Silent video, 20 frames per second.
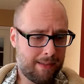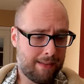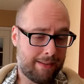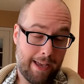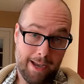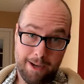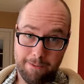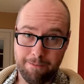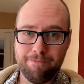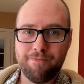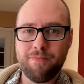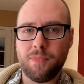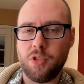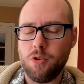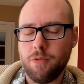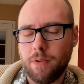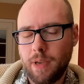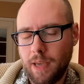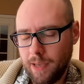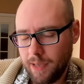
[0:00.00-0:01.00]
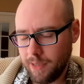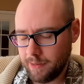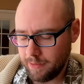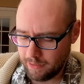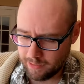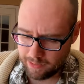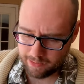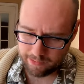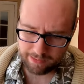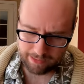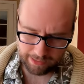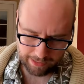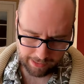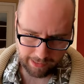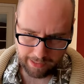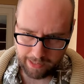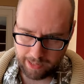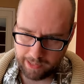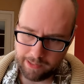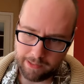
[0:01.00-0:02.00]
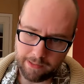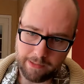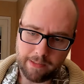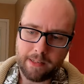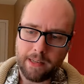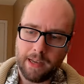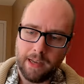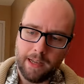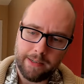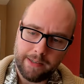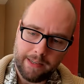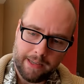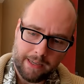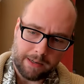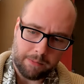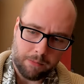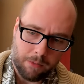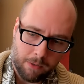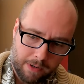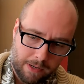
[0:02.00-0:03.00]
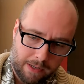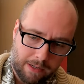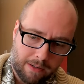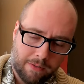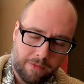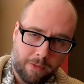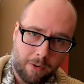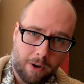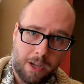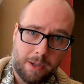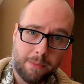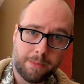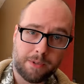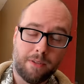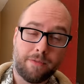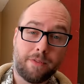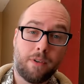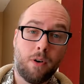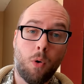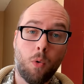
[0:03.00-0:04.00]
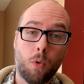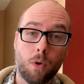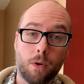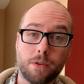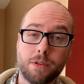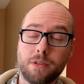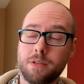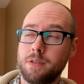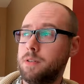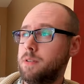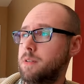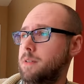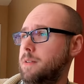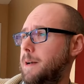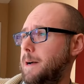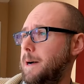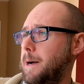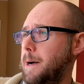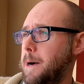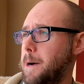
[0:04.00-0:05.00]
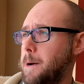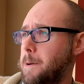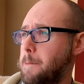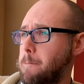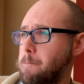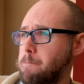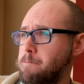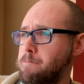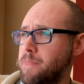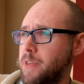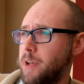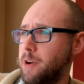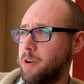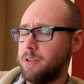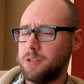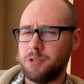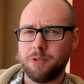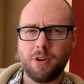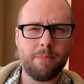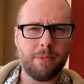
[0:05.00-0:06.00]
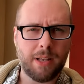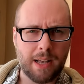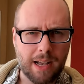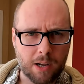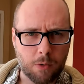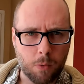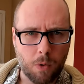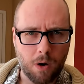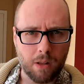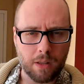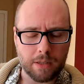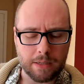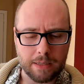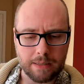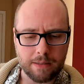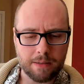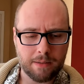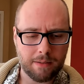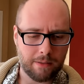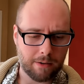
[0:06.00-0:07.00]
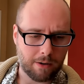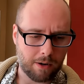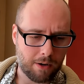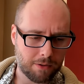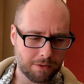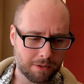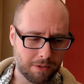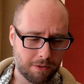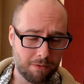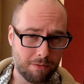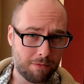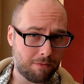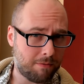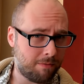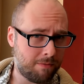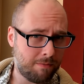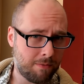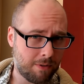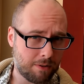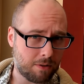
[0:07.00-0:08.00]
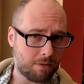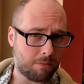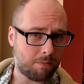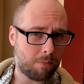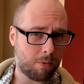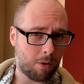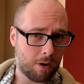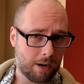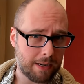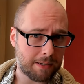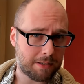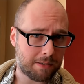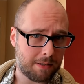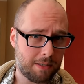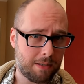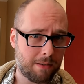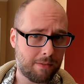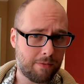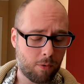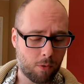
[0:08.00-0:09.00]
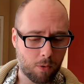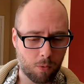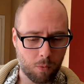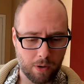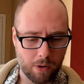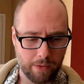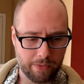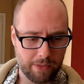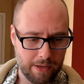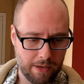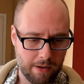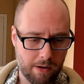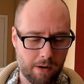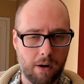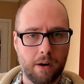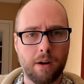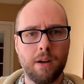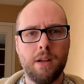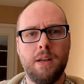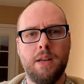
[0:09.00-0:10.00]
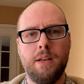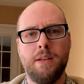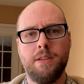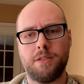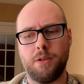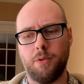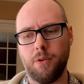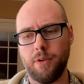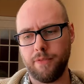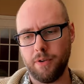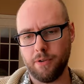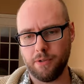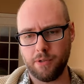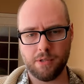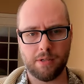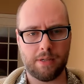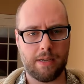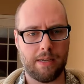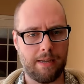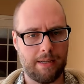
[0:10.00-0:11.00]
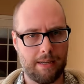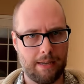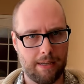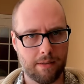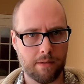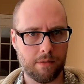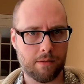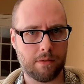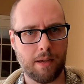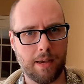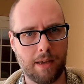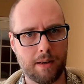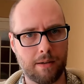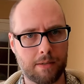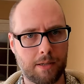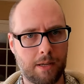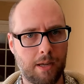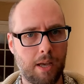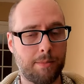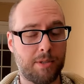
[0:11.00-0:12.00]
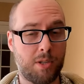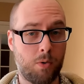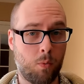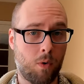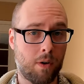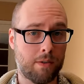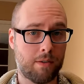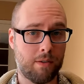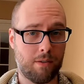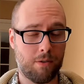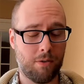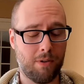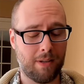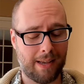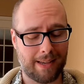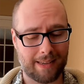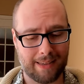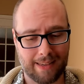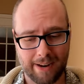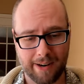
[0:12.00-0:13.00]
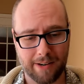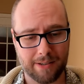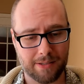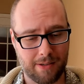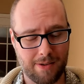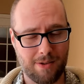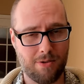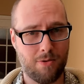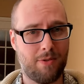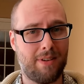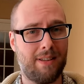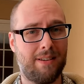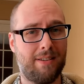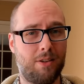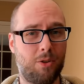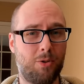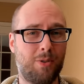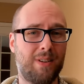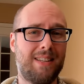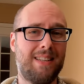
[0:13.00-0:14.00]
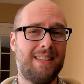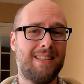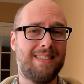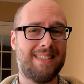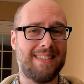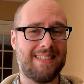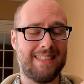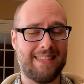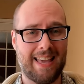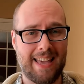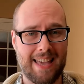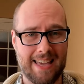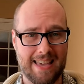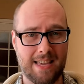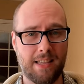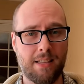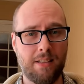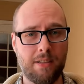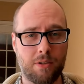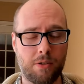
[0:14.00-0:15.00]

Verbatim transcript: Now, you can get dedicated contact printing frames, of course, um, that are extremely high quality. They're also a little pricey for what they are. So if you're just getting into cyanotypes, you want to do it, I guarantee you can do it today.